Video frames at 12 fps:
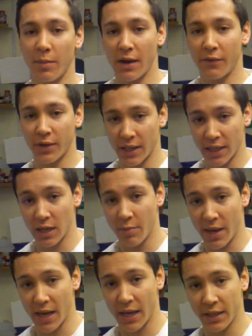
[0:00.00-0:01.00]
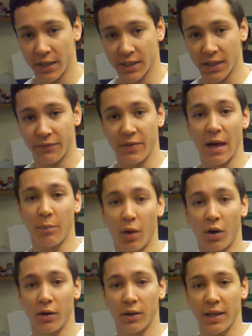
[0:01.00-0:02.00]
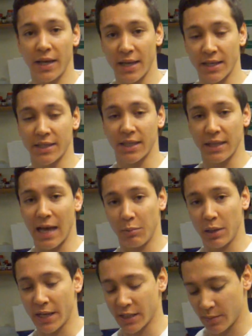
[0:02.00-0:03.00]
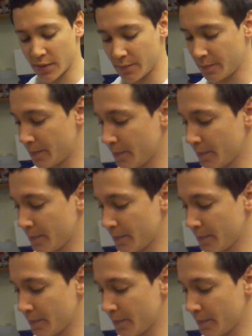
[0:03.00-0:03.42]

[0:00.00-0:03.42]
I'm ever going to get a band is if that part is in that plasmid.